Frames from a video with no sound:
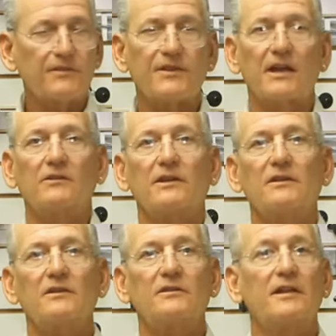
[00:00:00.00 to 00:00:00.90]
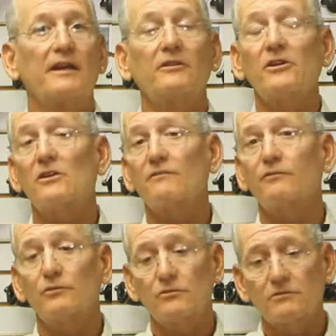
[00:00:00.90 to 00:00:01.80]
Deadly. Deadly on
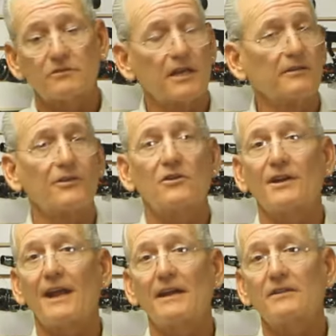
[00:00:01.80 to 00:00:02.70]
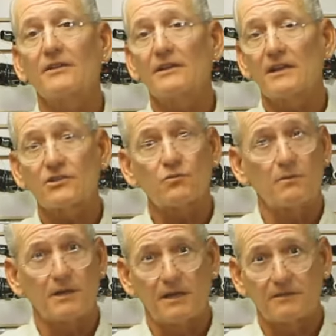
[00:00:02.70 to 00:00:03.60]
fluke, deadly on anything that's
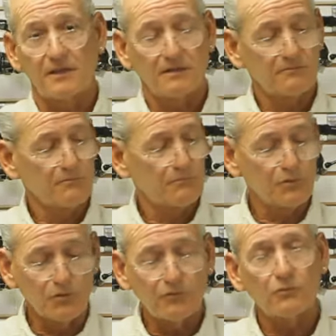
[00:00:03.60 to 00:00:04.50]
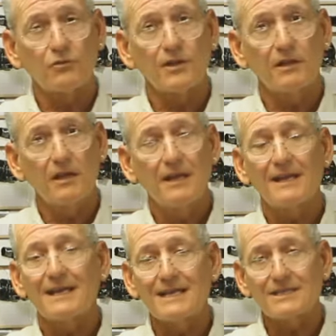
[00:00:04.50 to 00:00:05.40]
swimming out there. Beautiful rig,
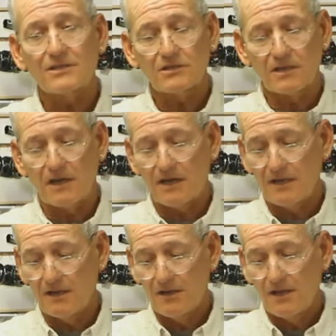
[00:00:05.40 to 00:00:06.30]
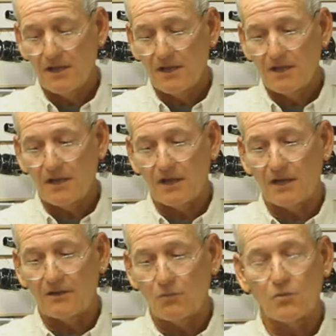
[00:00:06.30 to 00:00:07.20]
easy to tie,
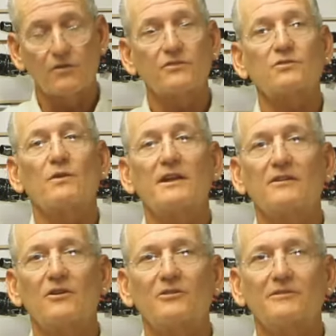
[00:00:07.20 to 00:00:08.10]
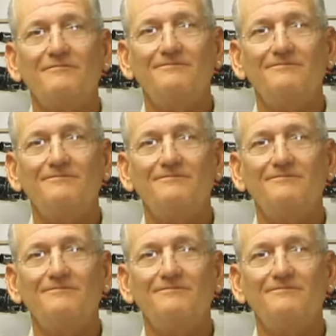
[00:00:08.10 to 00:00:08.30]
and worth its weight in gold.